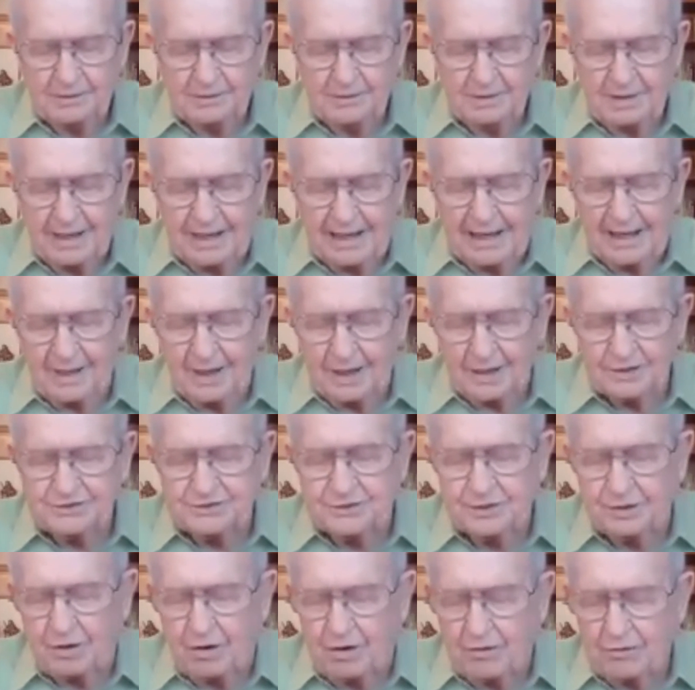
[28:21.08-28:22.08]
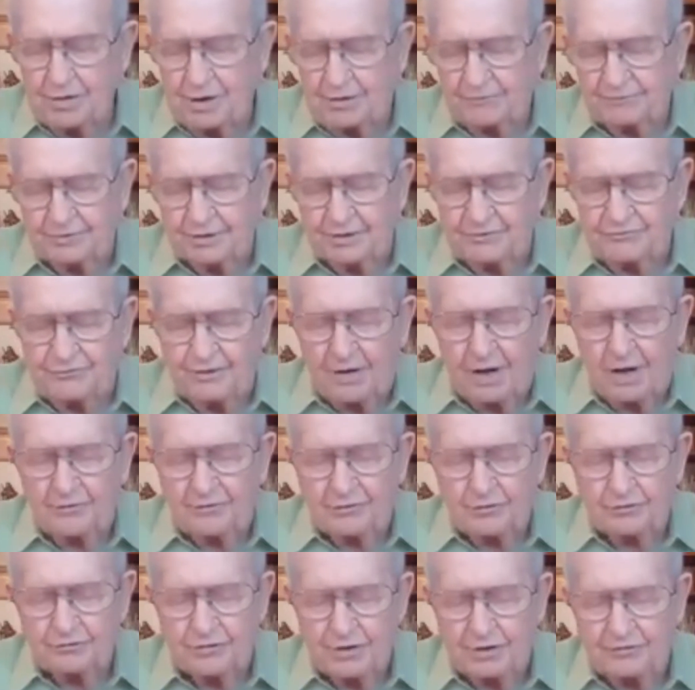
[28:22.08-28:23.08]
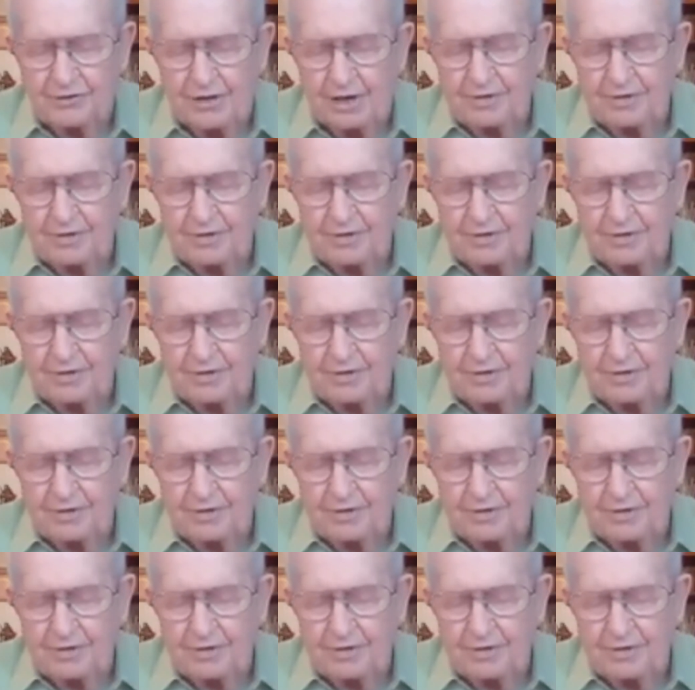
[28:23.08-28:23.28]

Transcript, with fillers: I ask you, our Heavenly Father, that they